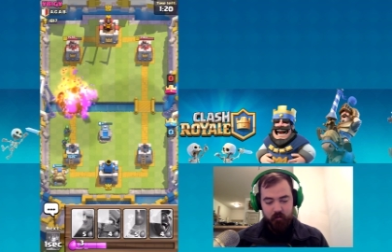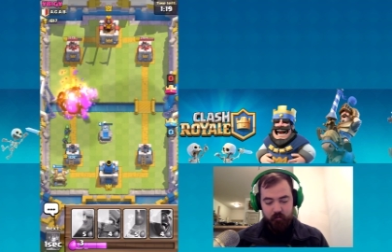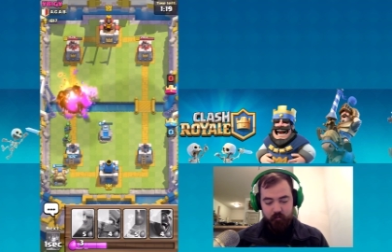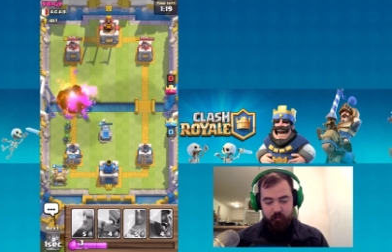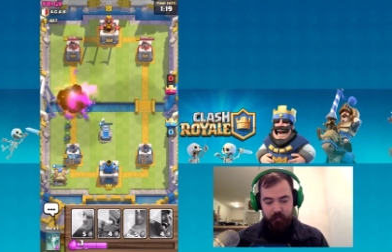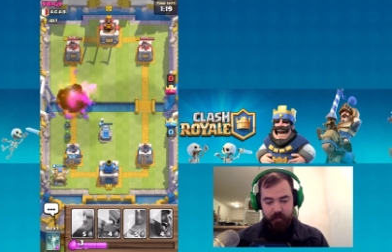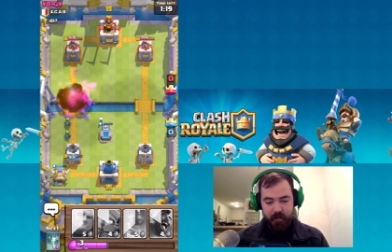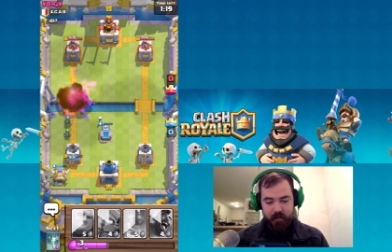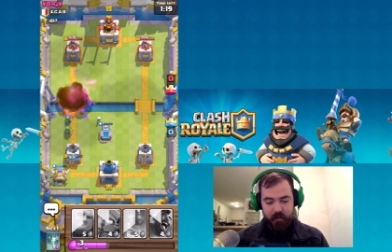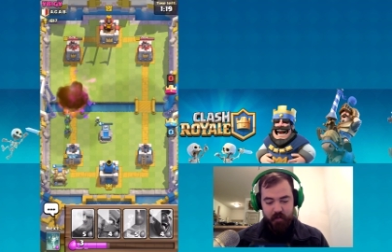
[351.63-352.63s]
Boom,
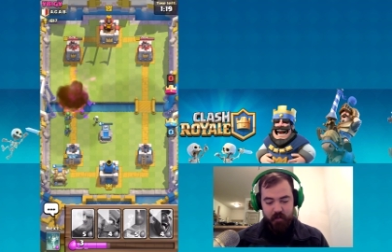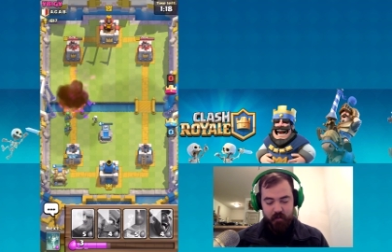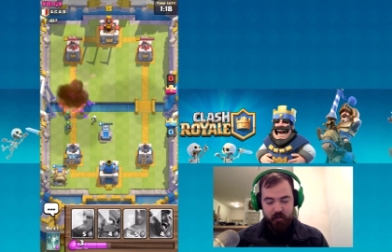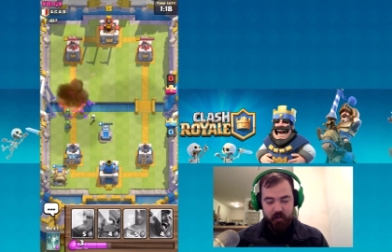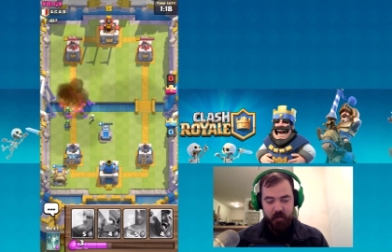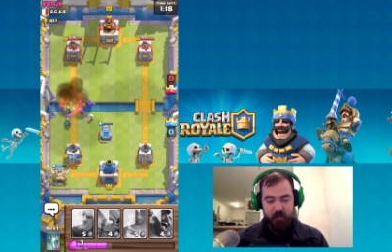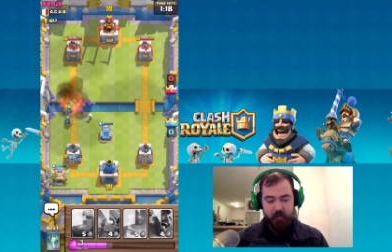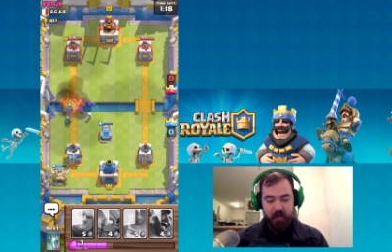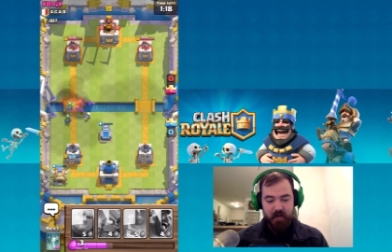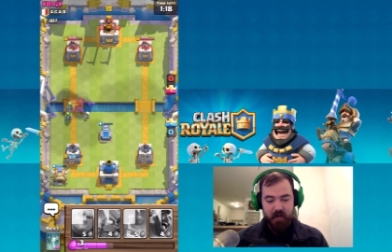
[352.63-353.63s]
easy peasy. So he spent
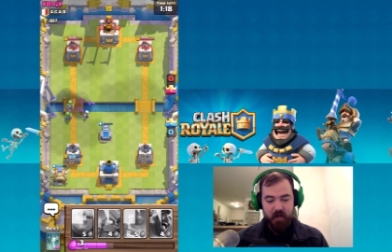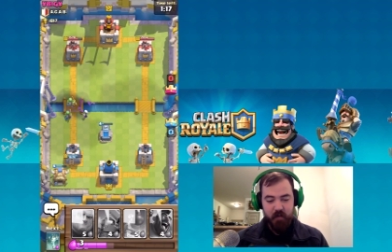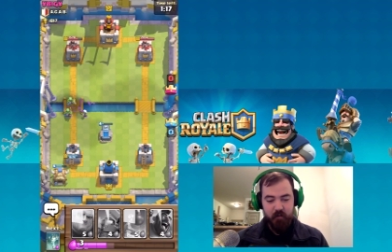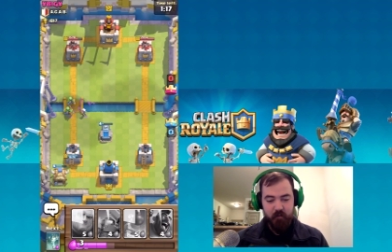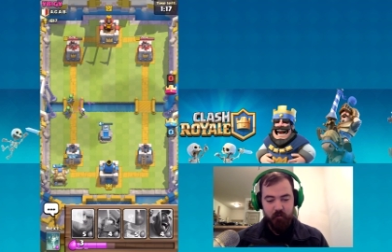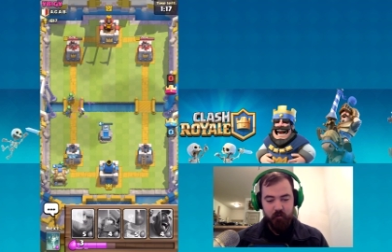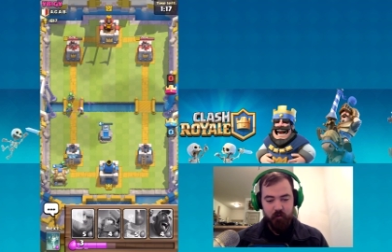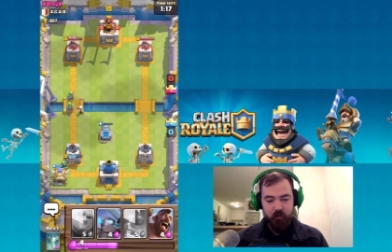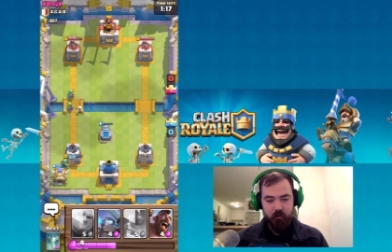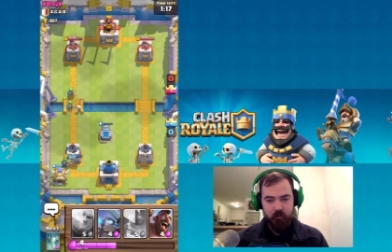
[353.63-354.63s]
5, I spent 4,
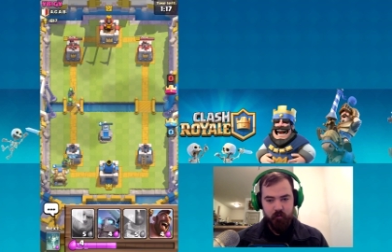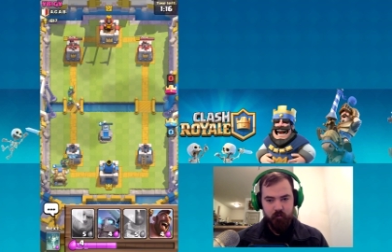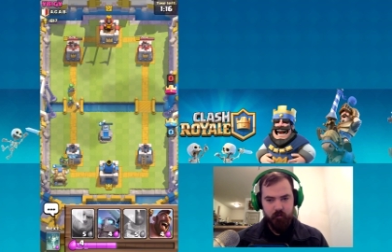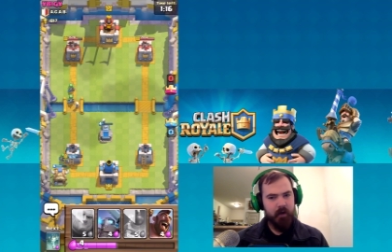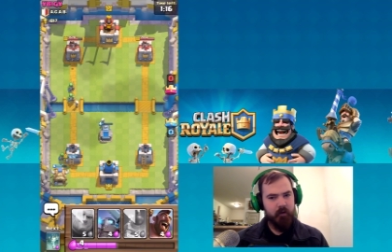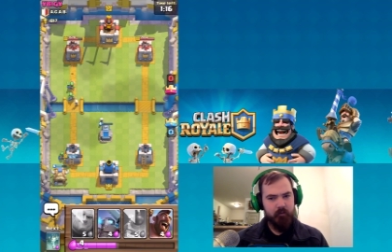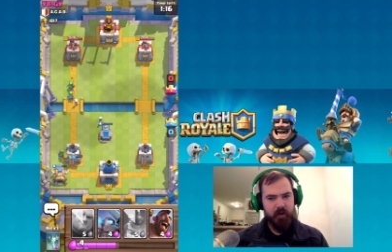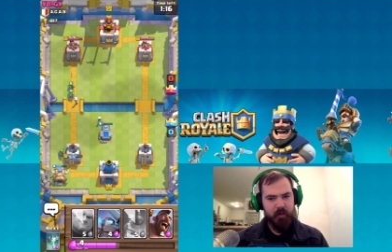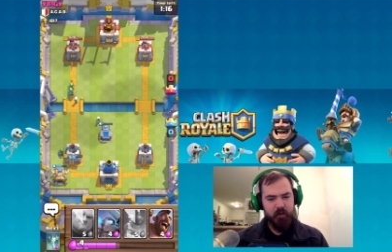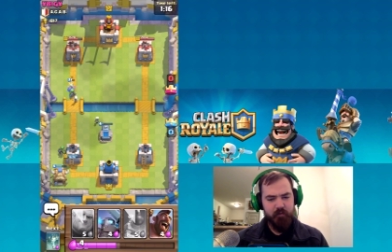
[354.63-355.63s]
right?
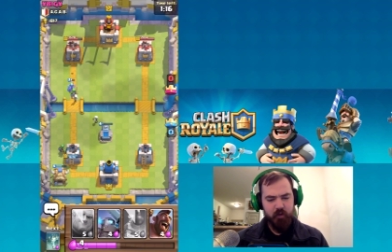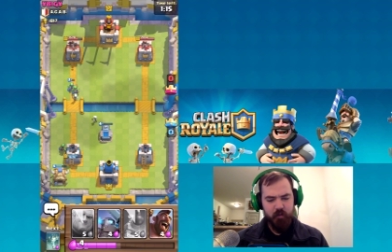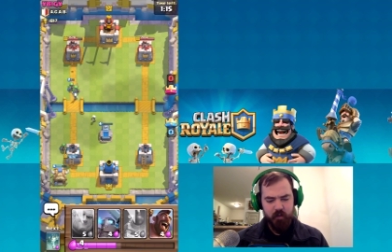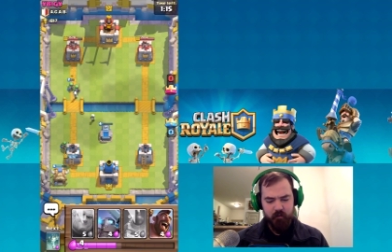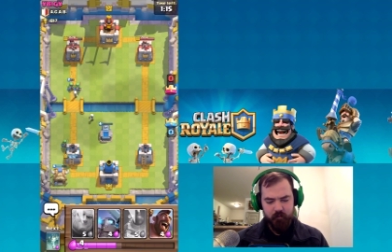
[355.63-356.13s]
Fireball's 4, I believe.